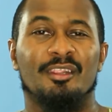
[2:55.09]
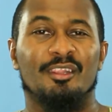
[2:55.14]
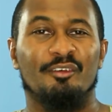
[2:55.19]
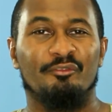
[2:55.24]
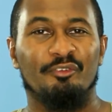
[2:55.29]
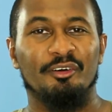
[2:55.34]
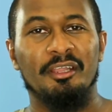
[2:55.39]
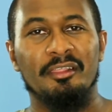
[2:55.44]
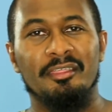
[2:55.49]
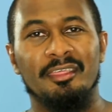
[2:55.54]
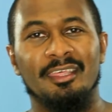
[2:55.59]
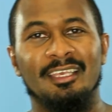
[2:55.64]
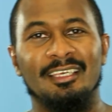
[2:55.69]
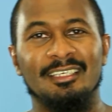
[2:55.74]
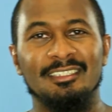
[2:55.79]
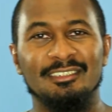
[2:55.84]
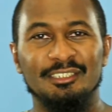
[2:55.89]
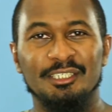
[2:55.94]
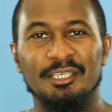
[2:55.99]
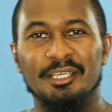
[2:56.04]
The funny thing
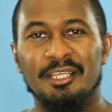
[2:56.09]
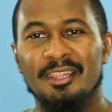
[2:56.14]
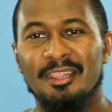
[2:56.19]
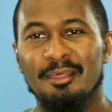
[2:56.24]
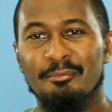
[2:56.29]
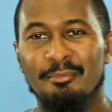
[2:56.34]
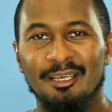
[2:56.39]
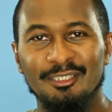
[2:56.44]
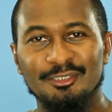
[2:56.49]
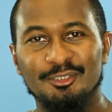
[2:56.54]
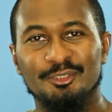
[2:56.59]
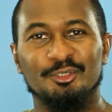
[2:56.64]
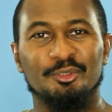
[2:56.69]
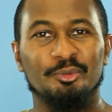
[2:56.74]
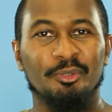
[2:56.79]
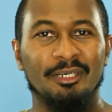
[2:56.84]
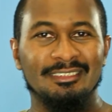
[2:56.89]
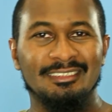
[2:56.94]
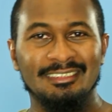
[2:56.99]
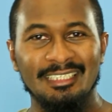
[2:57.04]
is, the masters
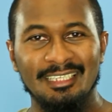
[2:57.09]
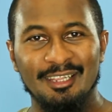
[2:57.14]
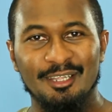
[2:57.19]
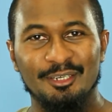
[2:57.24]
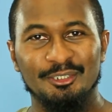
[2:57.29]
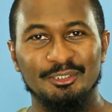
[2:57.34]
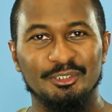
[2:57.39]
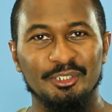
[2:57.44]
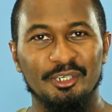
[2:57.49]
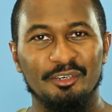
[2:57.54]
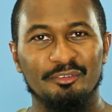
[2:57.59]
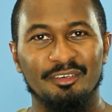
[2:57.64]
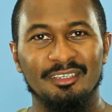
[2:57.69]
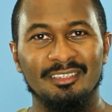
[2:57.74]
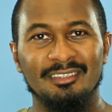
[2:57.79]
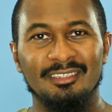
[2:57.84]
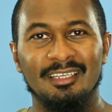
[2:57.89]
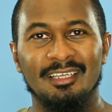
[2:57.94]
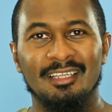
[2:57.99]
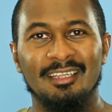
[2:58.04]
who had sent their
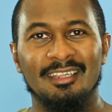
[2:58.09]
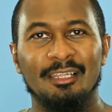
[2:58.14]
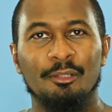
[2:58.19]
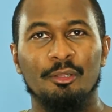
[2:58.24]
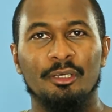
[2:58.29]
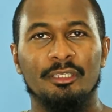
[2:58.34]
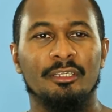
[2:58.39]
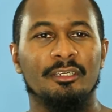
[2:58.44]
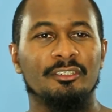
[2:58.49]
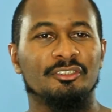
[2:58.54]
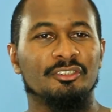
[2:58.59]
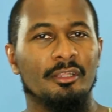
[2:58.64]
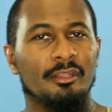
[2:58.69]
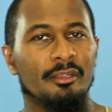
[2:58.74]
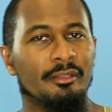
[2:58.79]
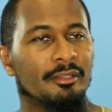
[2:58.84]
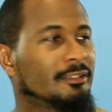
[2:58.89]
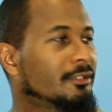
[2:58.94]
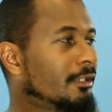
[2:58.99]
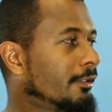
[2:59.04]
servant, they looked at each other
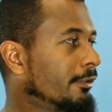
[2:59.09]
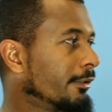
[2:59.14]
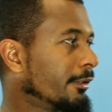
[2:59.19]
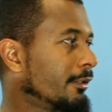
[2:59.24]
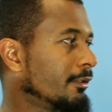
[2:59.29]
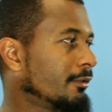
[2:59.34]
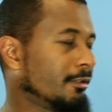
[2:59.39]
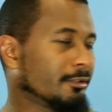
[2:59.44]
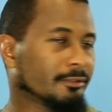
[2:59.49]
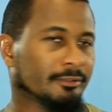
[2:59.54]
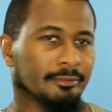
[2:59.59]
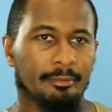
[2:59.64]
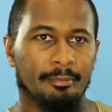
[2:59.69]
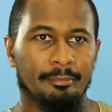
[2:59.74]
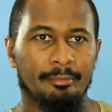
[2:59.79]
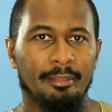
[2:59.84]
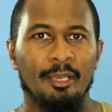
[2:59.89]
and they said, look at this.